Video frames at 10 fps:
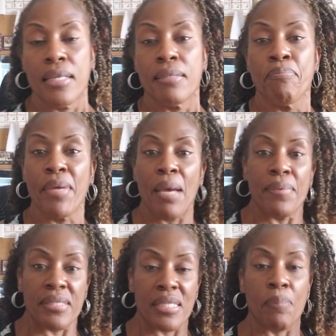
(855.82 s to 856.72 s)
Be able
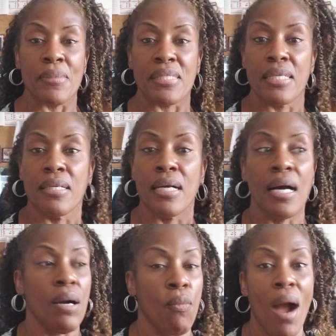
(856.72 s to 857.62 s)
to sit up and tell
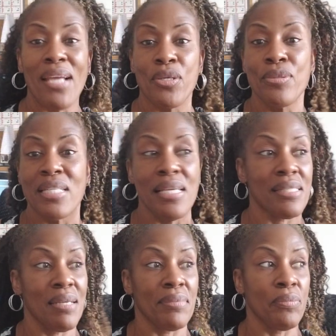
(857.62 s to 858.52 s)
God why you did
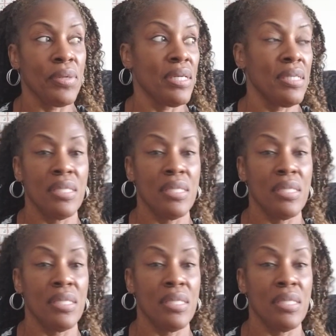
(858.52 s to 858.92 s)
something. Well,